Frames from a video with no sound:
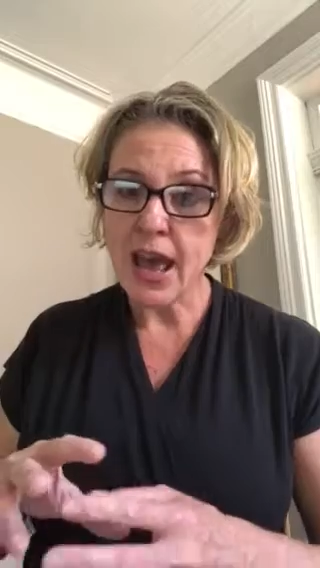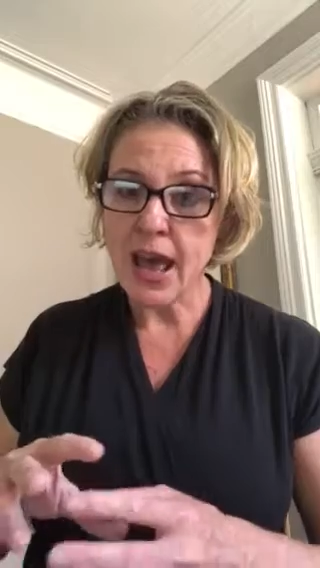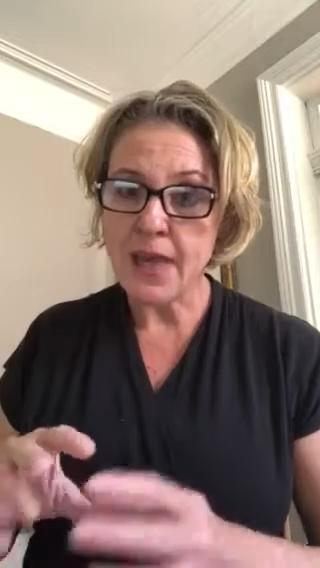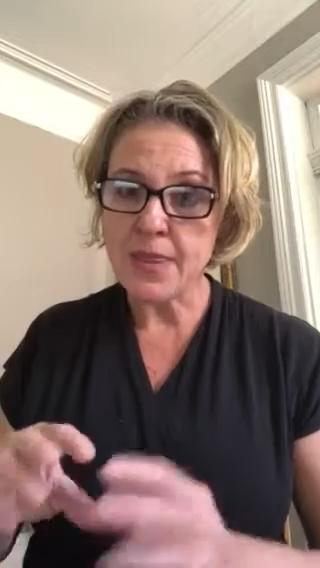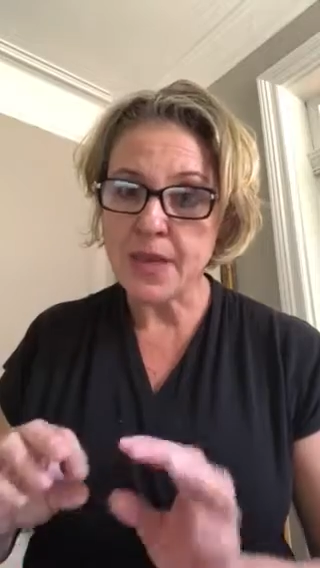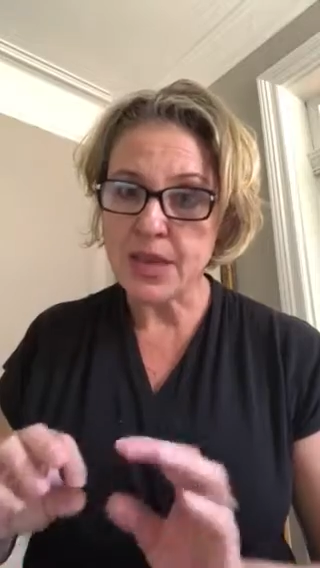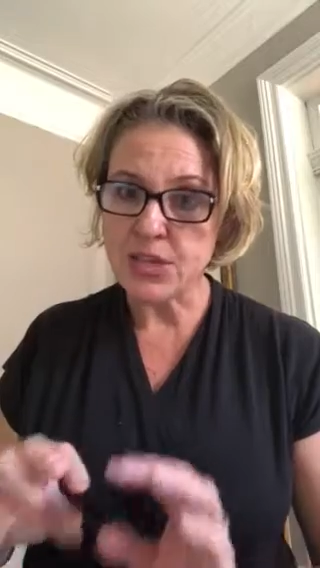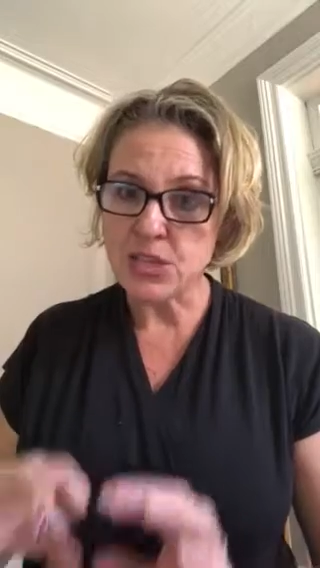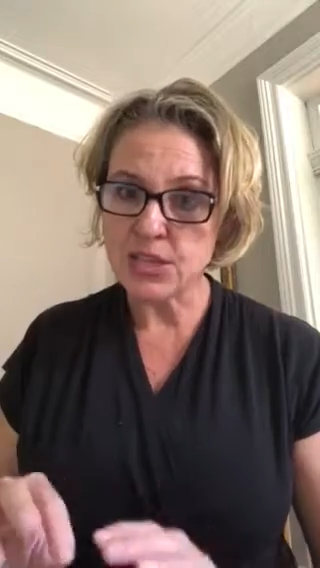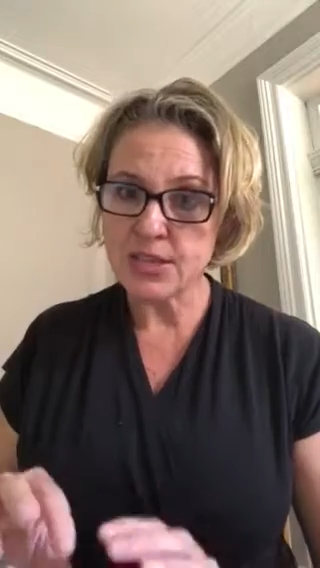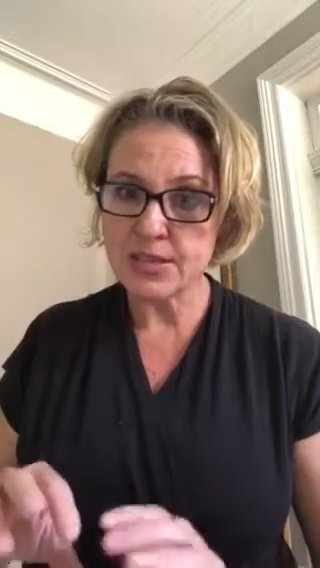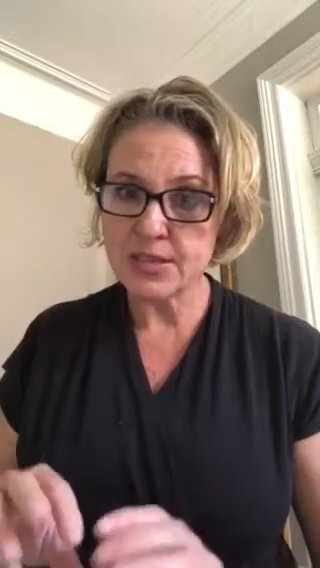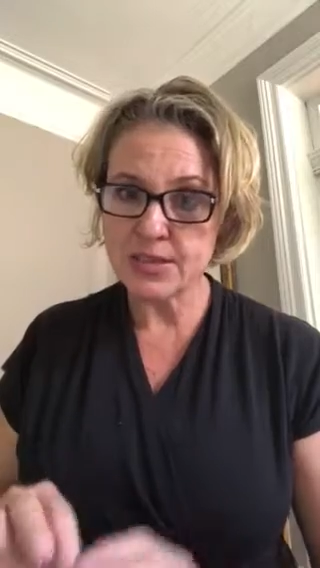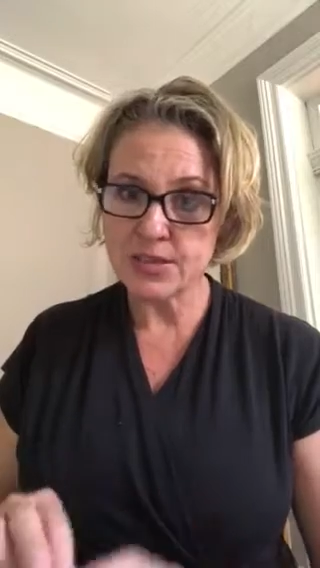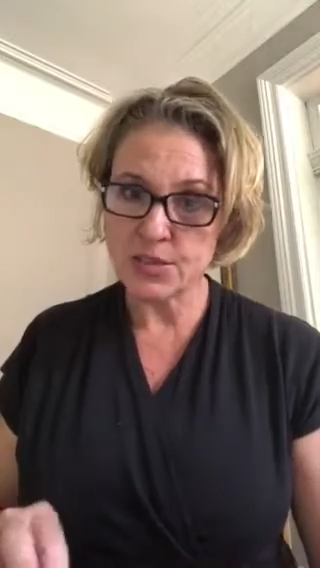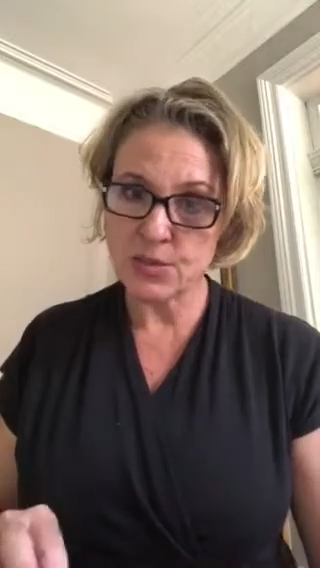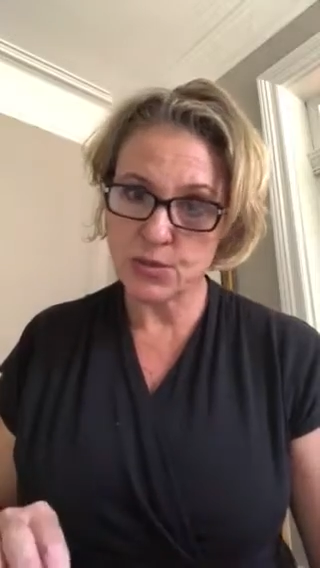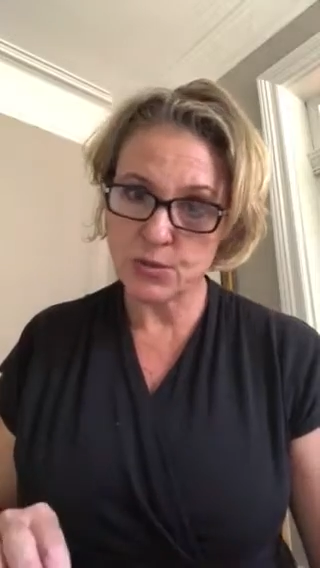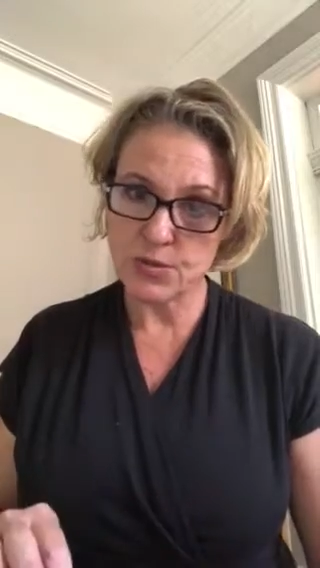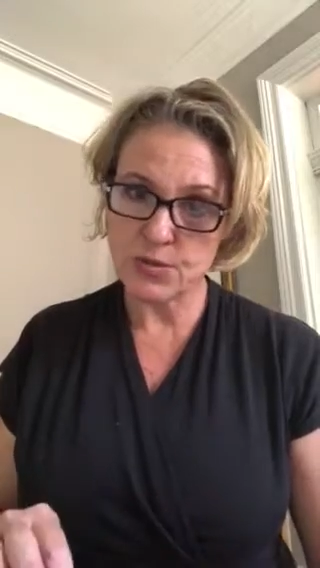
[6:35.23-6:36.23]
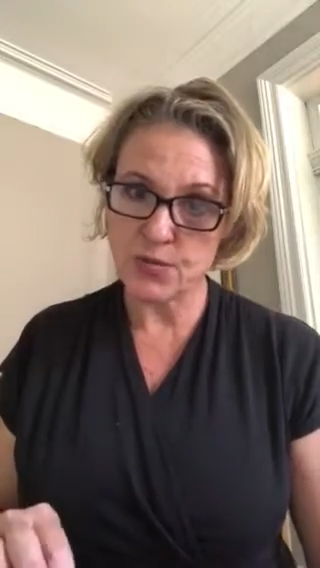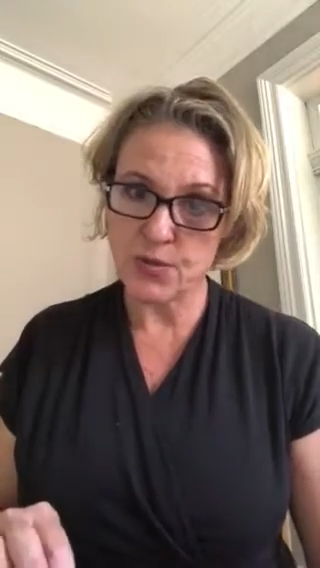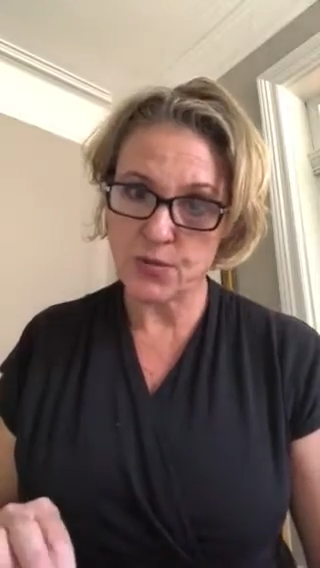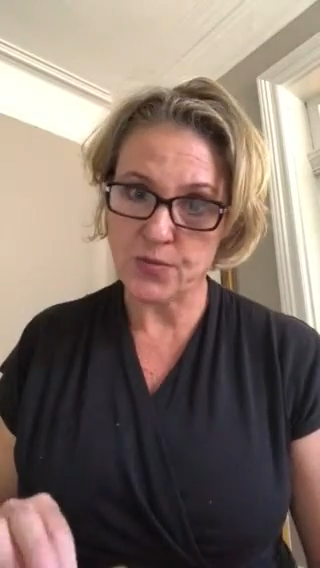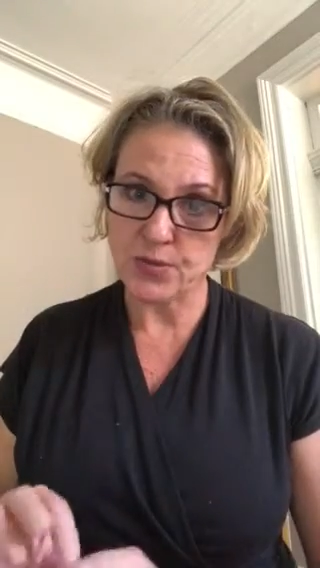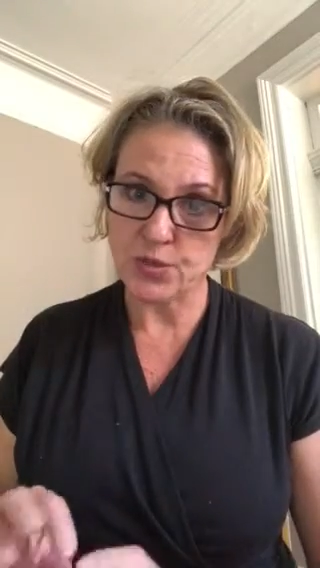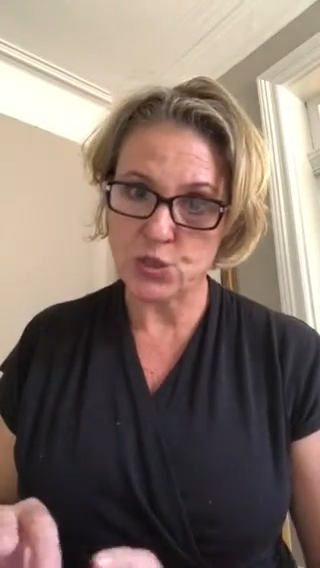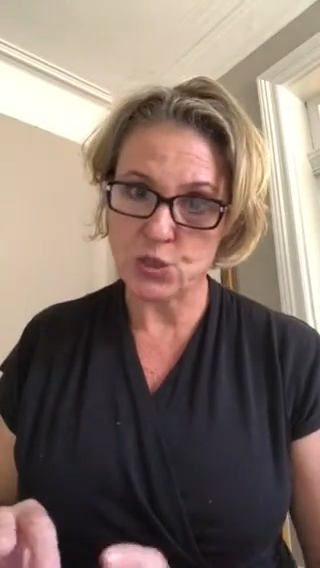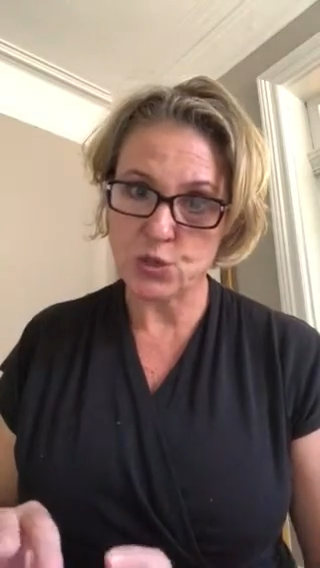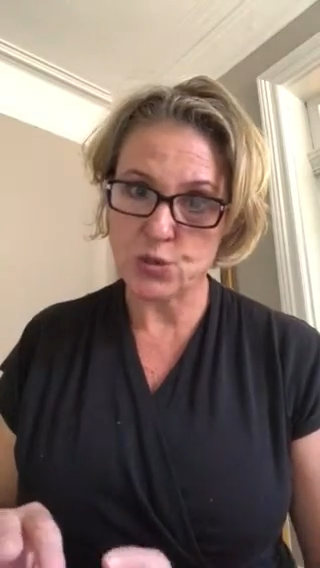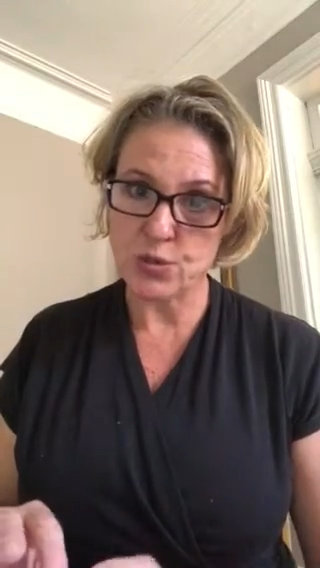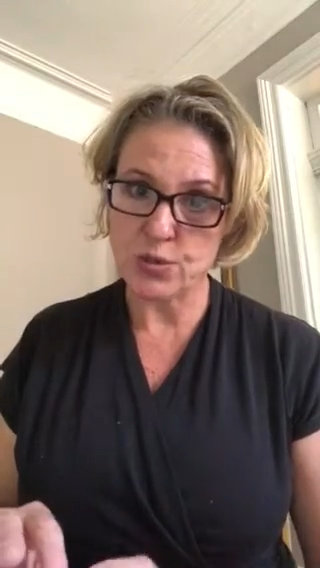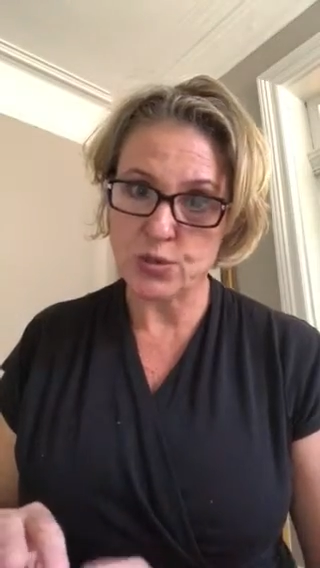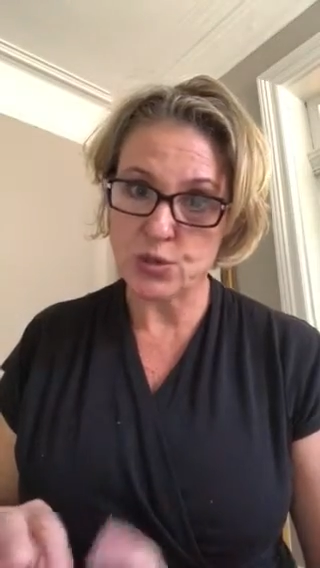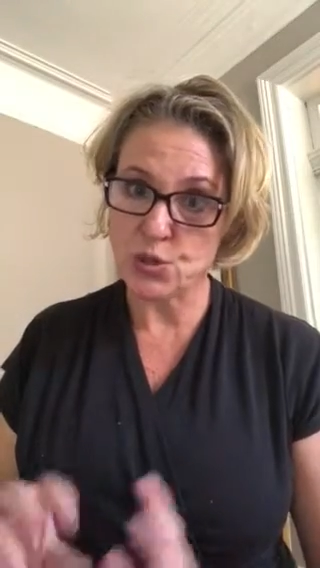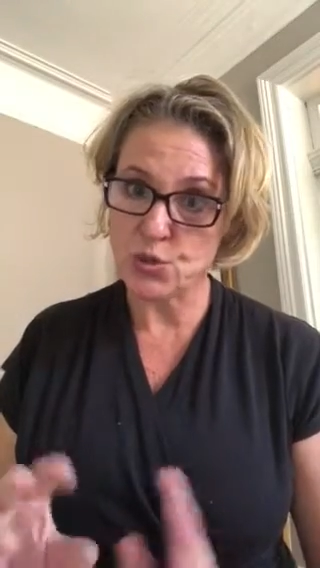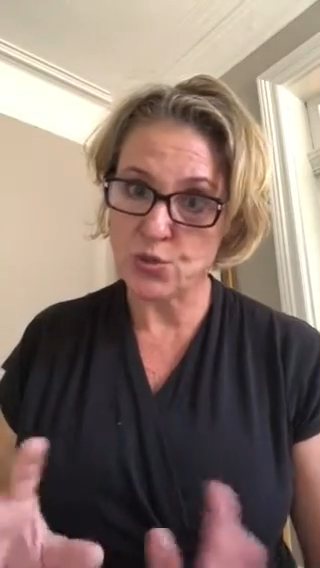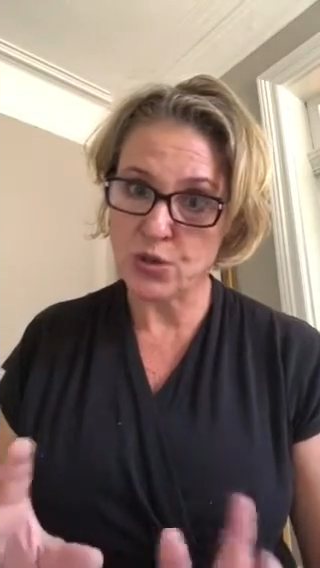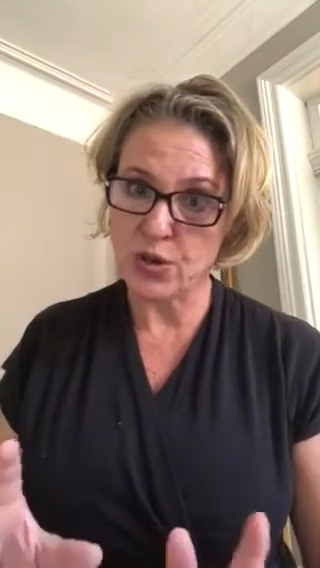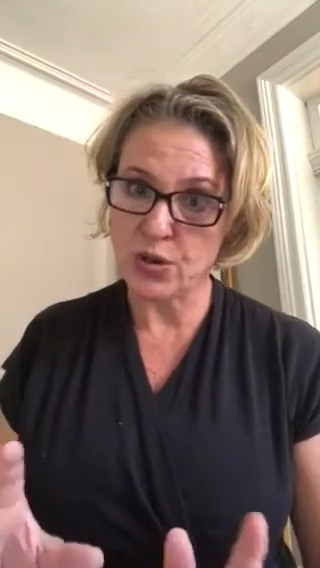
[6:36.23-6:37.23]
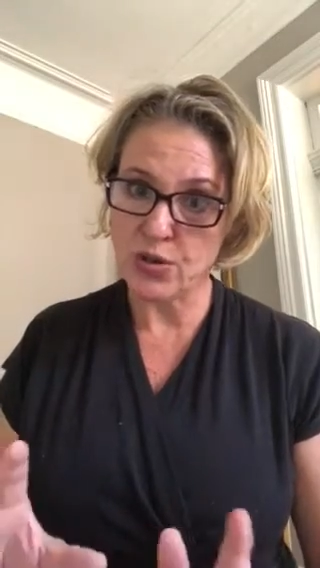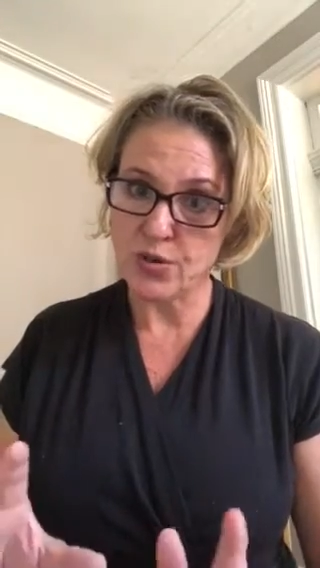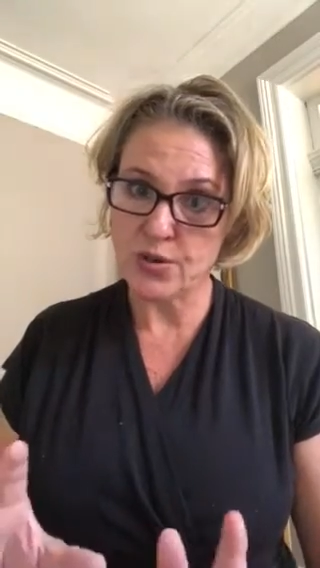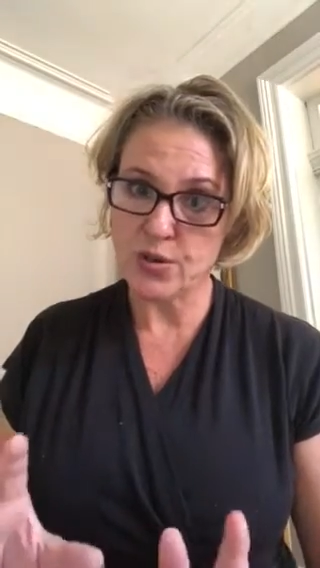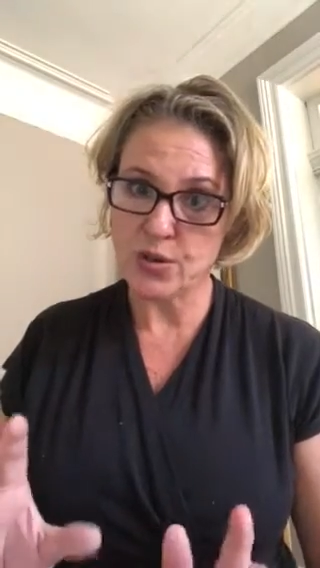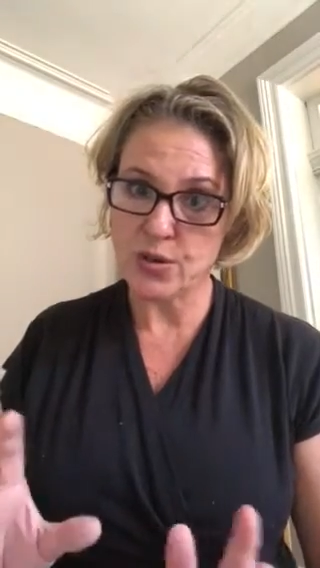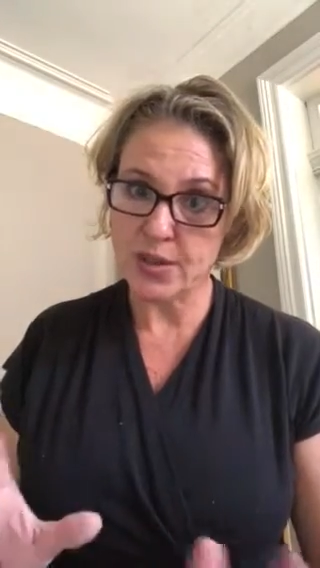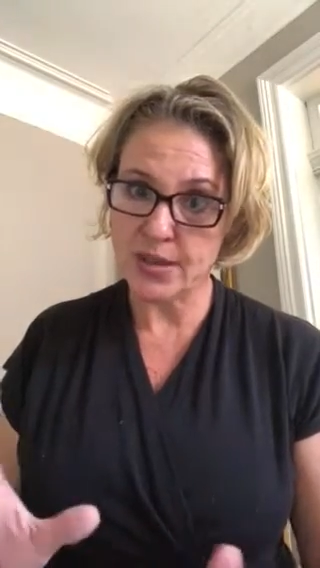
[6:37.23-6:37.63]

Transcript: and they're just as useful for students who are not